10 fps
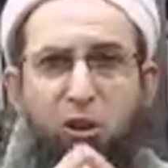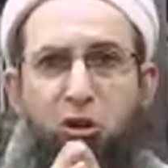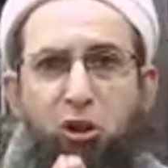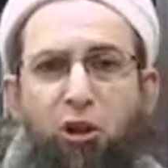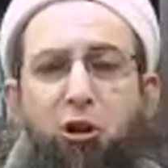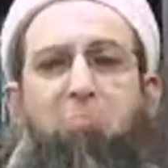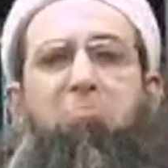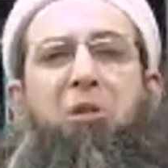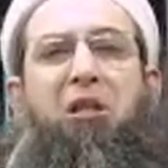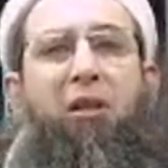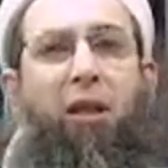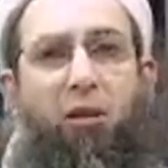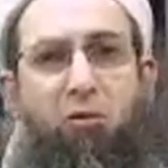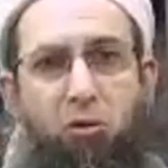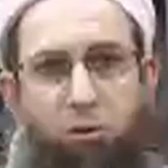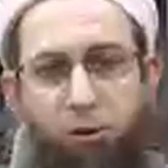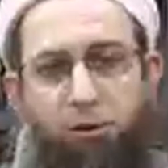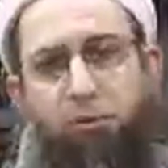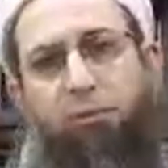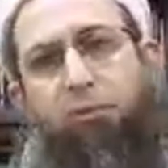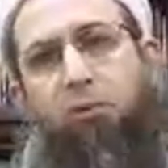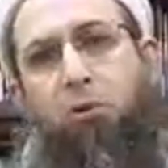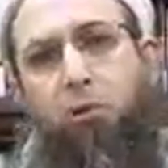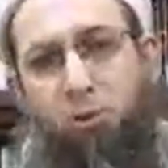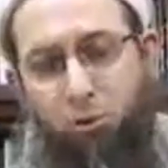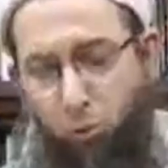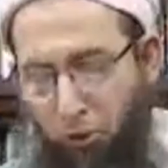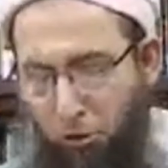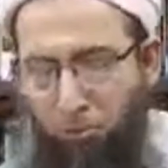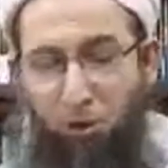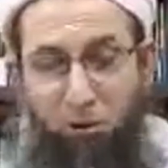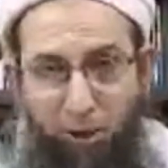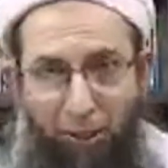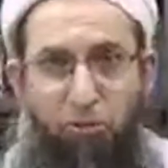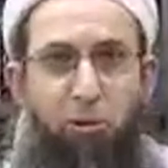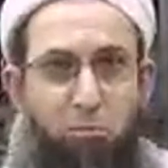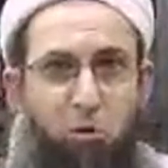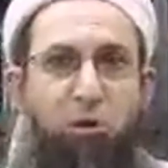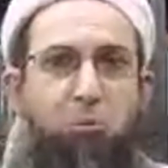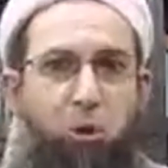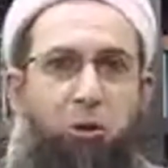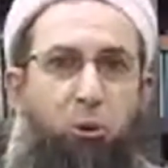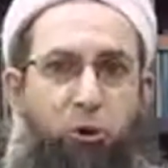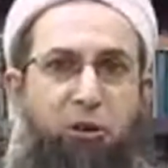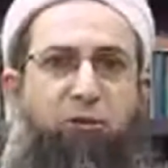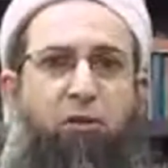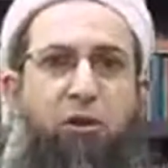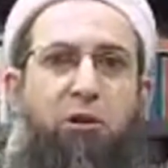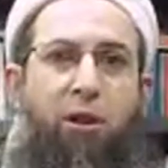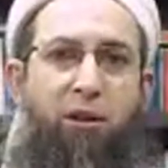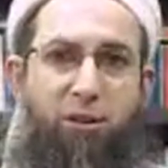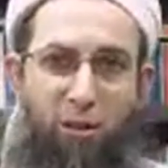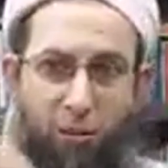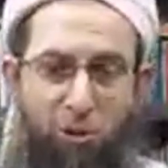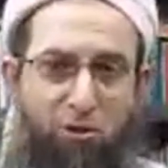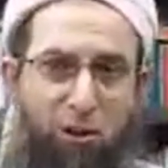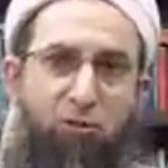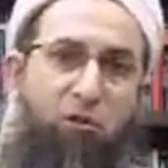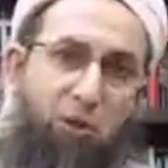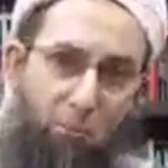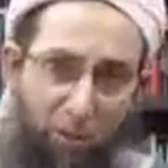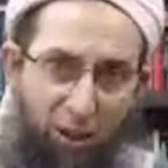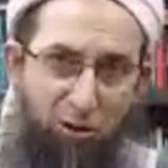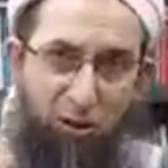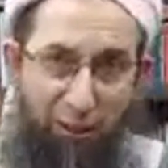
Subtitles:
Such a big answer to this question, because that's the most important question for which kitab are sent, for which anbiya are sent.